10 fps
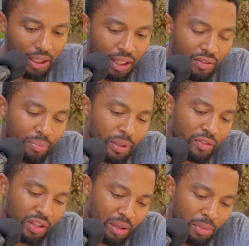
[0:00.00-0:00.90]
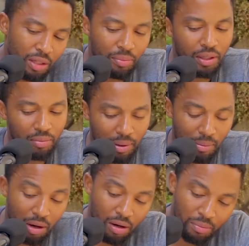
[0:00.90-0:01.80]
I'll have a bit of him and bit of my
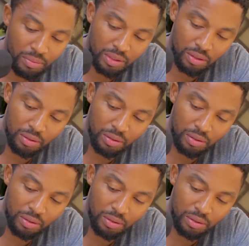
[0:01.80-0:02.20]
mom. So.